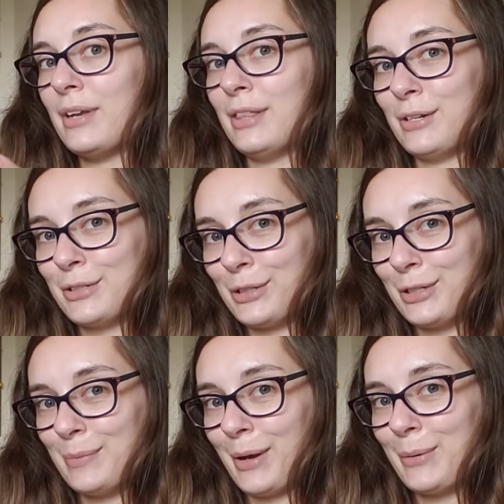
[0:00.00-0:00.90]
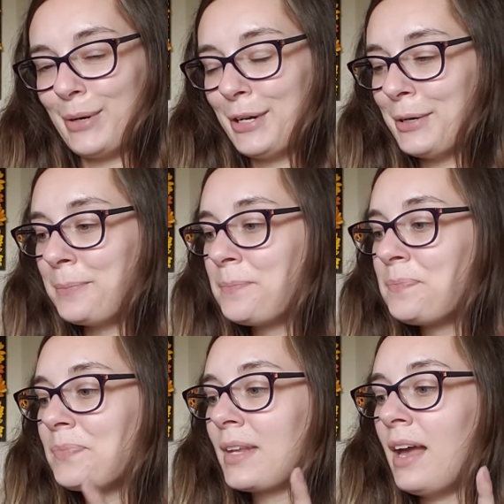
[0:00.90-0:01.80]
and then I'll tell you my order.
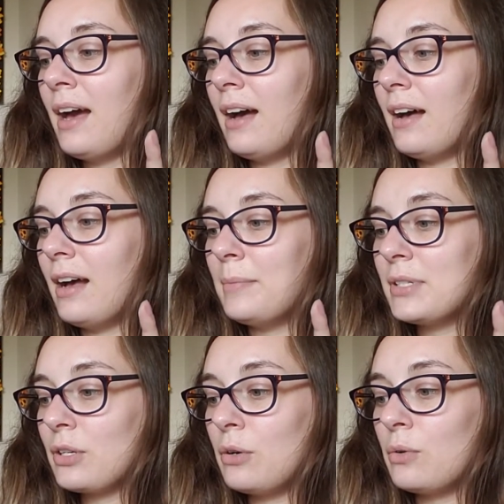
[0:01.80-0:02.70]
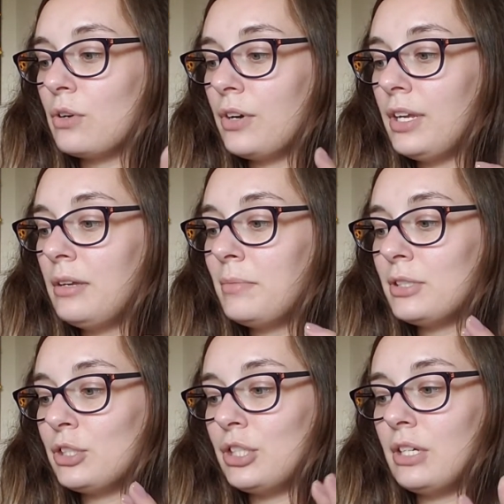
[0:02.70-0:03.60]
Um, so cream,
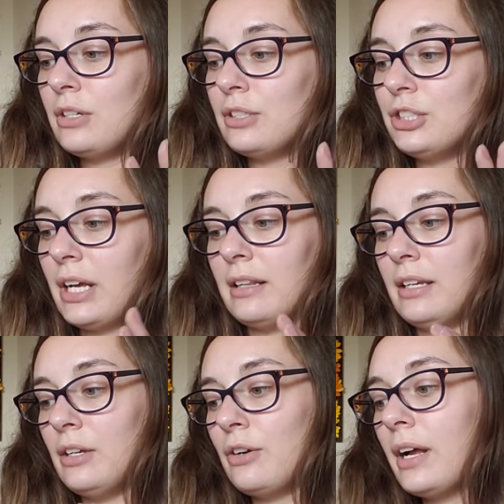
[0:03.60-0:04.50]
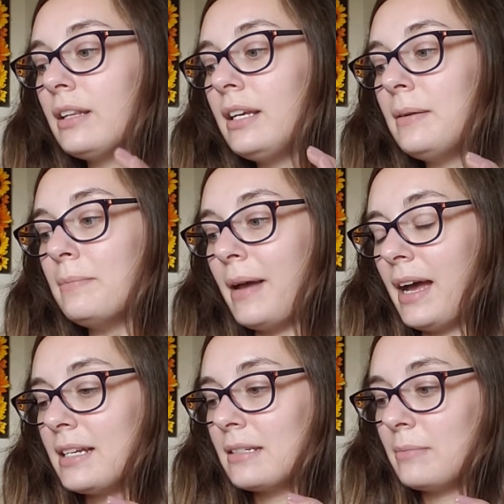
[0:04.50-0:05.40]
sheer, jelly, crelly,
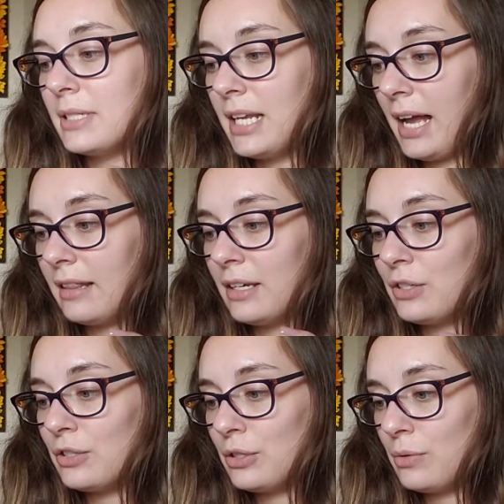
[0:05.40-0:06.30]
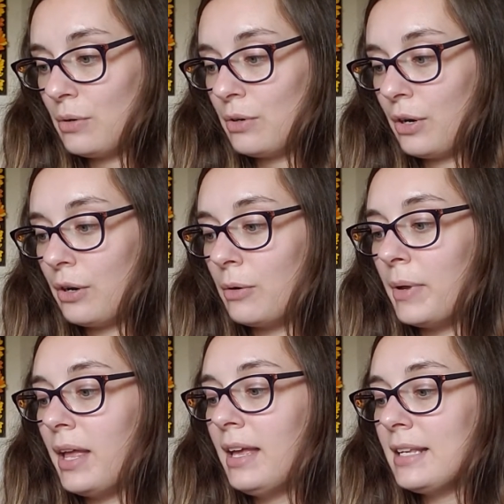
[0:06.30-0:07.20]
matte, metallic, duochrome,
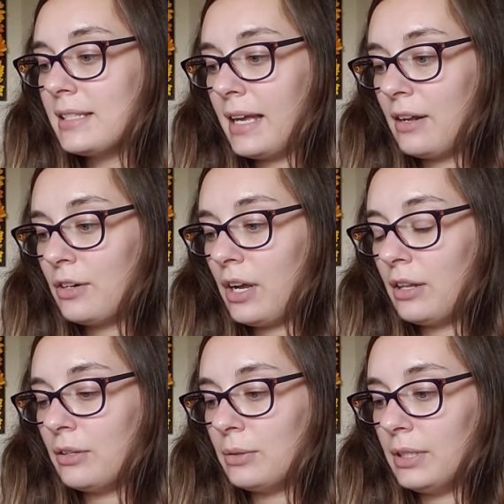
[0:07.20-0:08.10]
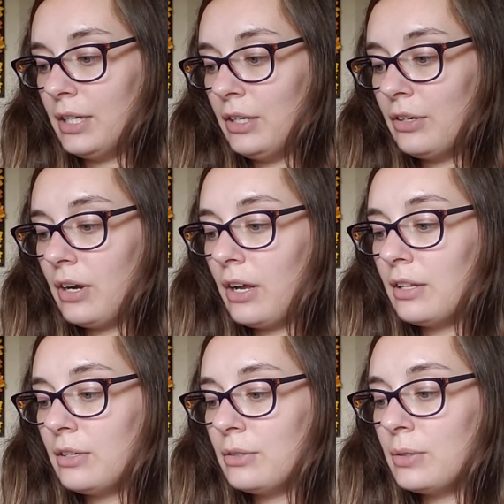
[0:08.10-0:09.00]
scattered holo, linear
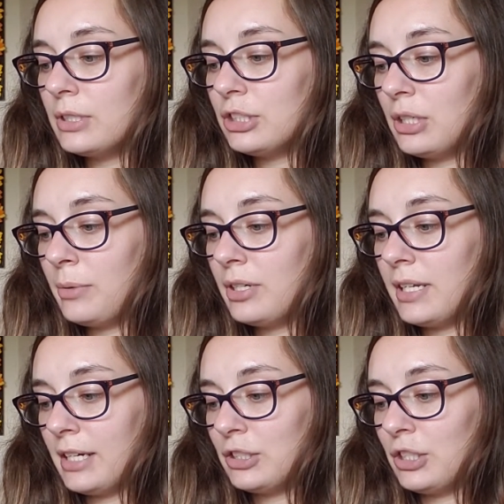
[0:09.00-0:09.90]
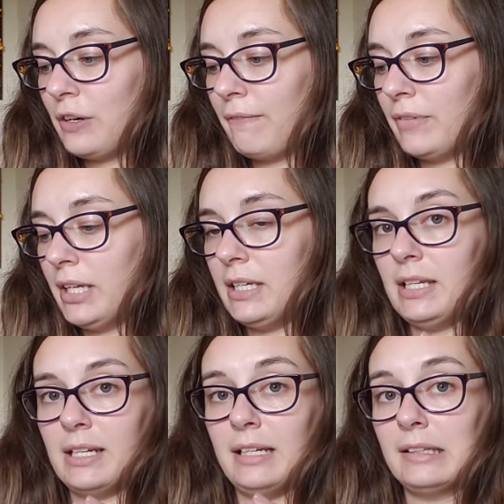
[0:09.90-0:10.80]
holo, shimmer, texture, flaky,
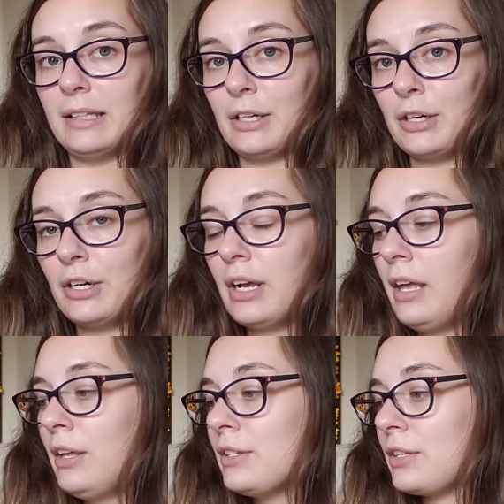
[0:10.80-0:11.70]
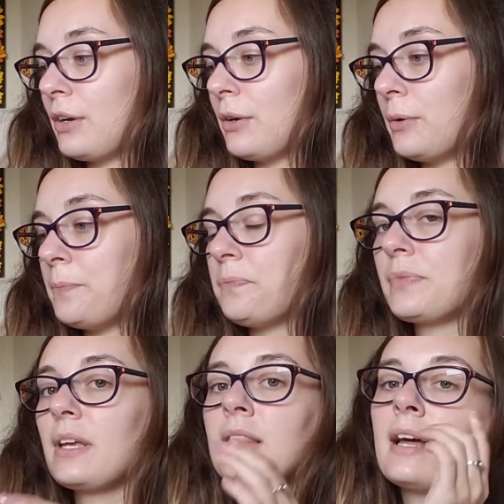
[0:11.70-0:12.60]
and glitter. So um,
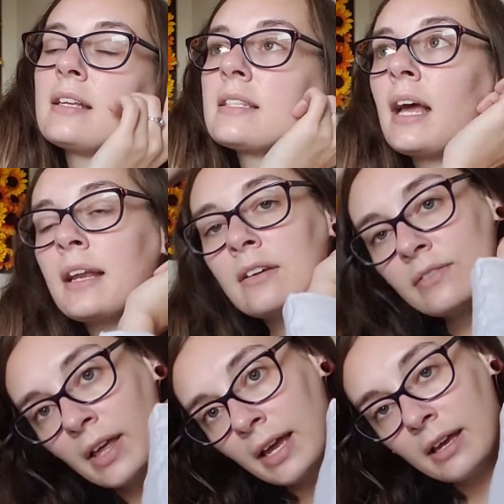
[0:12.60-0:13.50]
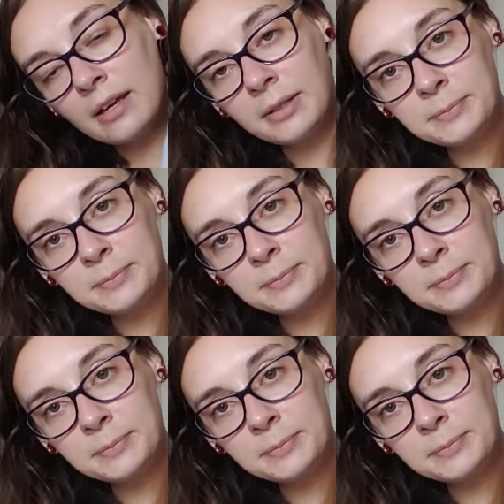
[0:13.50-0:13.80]
that is kind of like